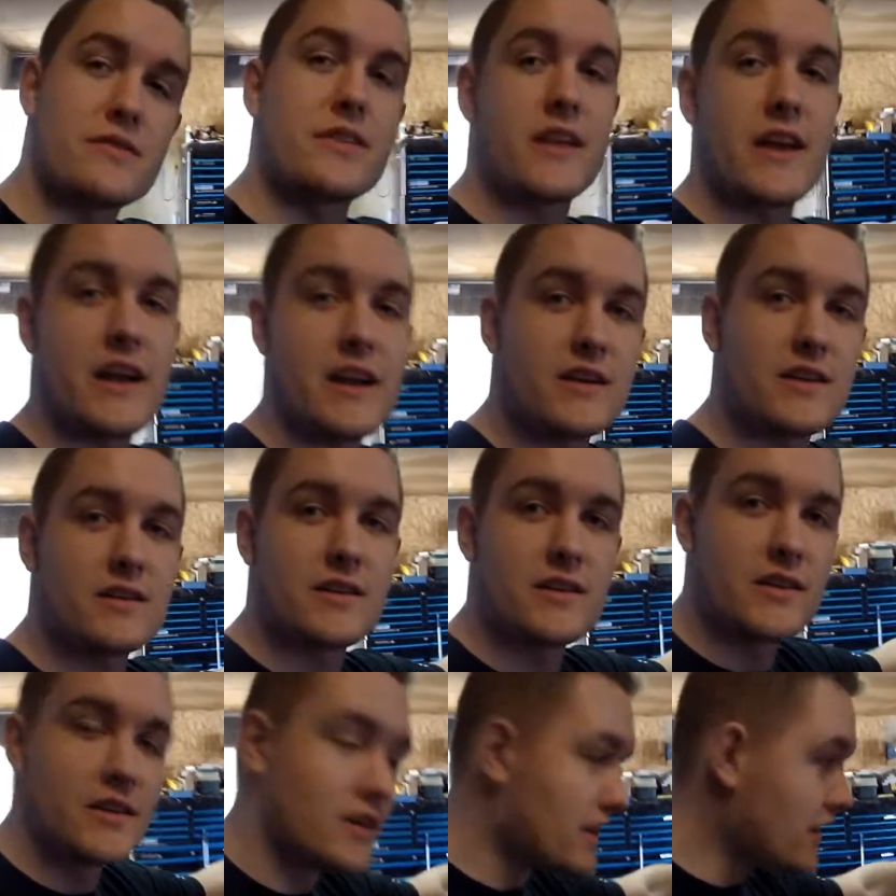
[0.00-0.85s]
over there.
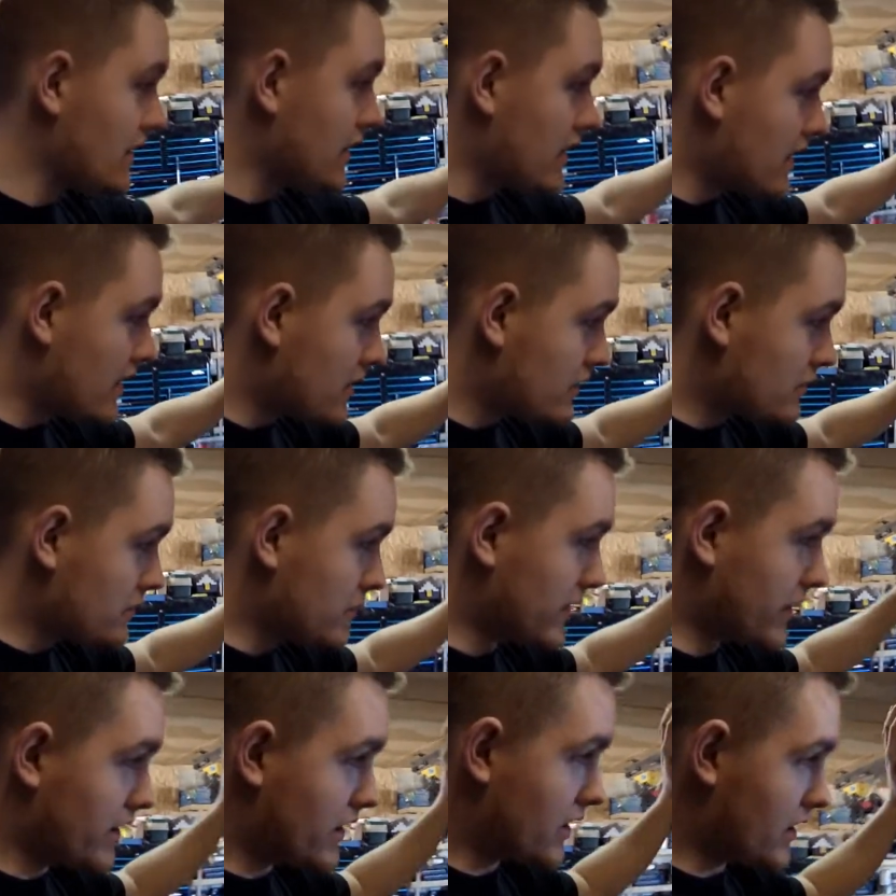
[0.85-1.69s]

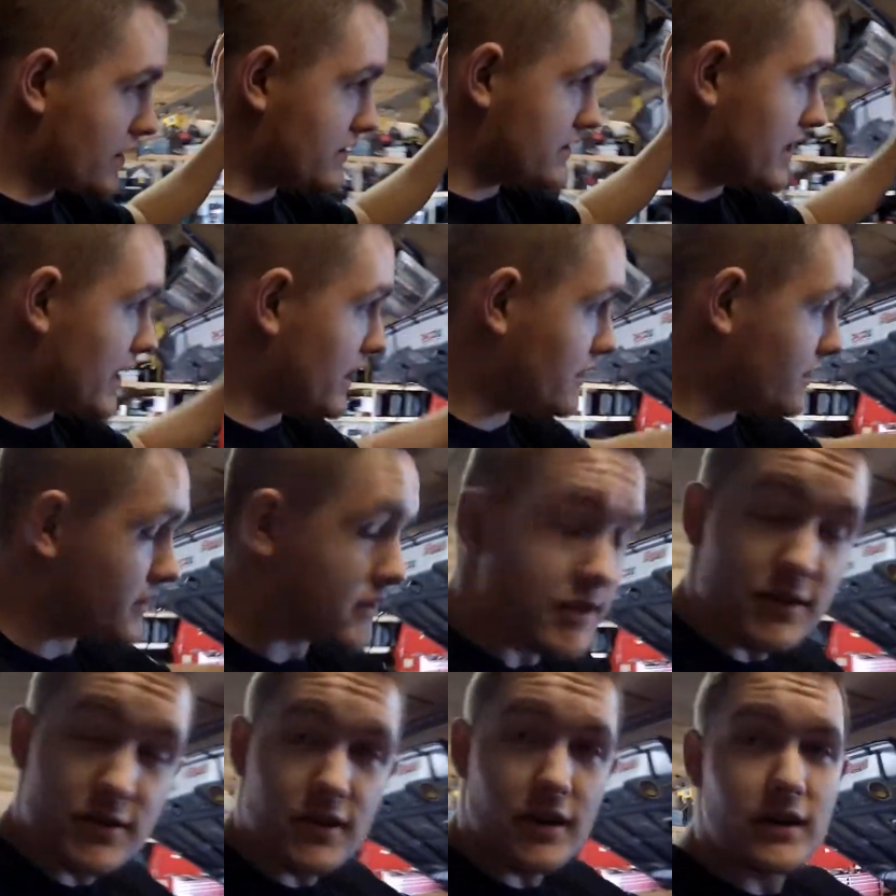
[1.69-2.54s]
We are
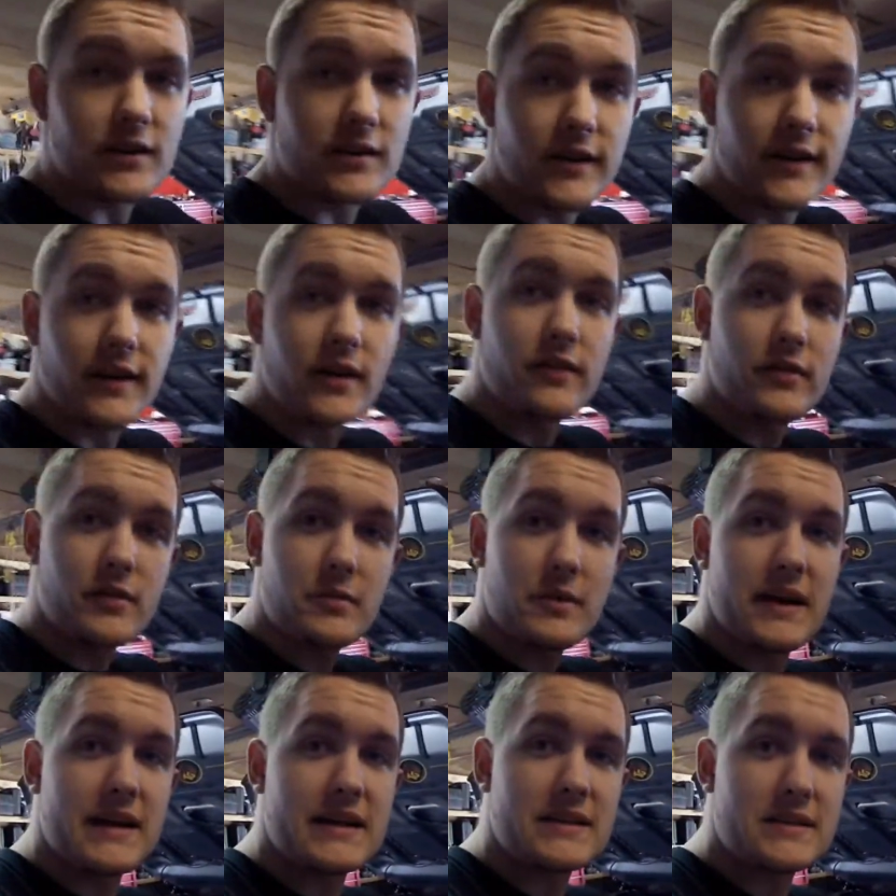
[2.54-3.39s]
tackling the truck right off the
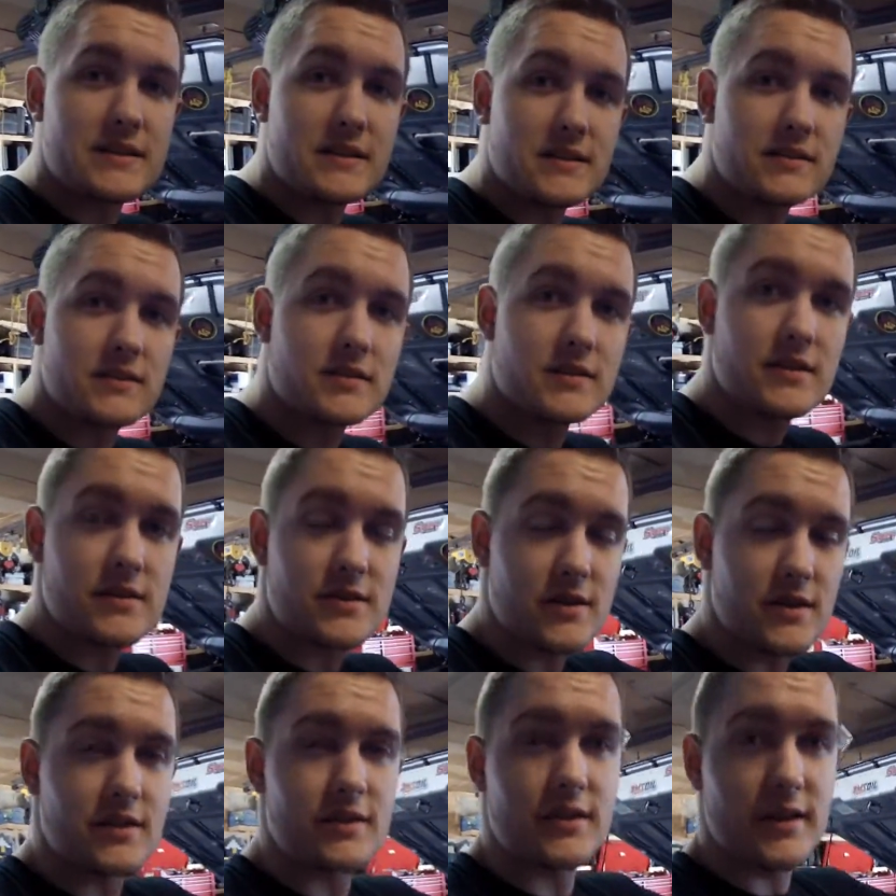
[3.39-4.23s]
bat,
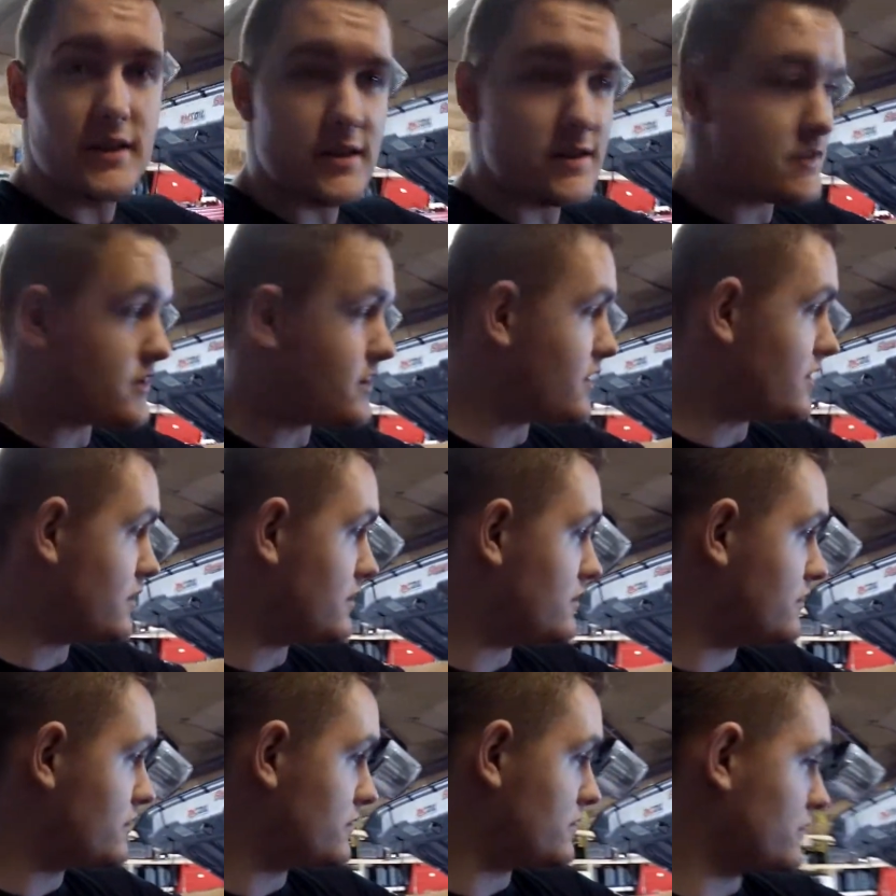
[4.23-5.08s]
starting the
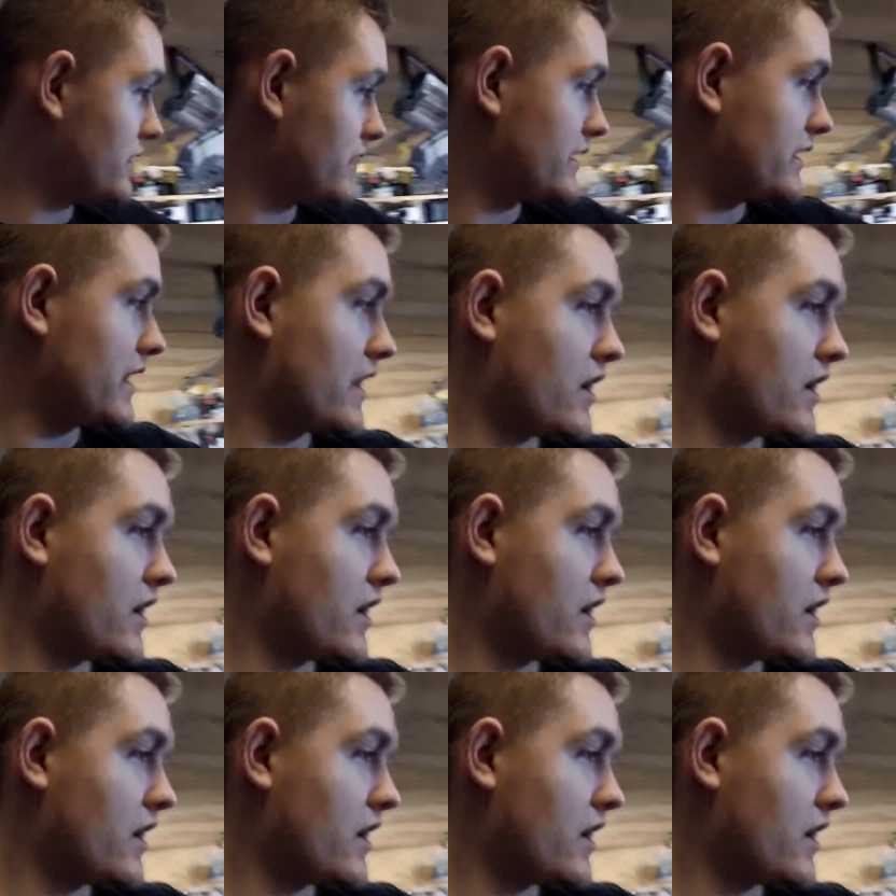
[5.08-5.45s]
install. Right